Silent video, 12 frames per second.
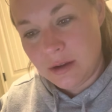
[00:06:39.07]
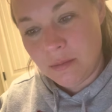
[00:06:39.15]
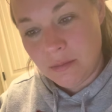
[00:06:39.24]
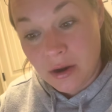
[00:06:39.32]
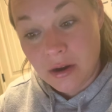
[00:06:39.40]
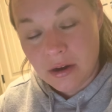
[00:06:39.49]
a
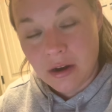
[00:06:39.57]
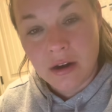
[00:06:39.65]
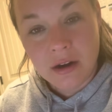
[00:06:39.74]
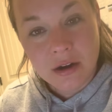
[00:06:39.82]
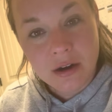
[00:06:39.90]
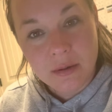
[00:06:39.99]

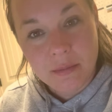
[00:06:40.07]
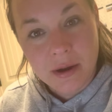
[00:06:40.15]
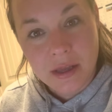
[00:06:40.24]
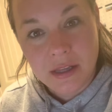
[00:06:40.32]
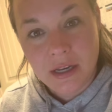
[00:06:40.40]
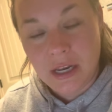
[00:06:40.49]
monarch
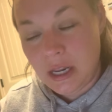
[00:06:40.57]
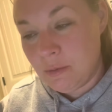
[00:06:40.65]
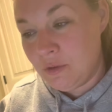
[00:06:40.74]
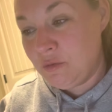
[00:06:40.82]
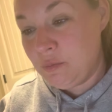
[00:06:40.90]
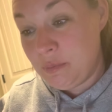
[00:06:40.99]
by the name
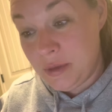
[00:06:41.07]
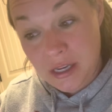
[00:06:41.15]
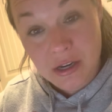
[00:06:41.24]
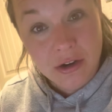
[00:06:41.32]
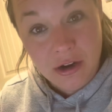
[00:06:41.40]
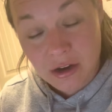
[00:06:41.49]
of
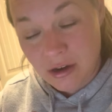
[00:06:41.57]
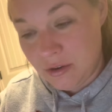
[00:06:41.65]
Peter,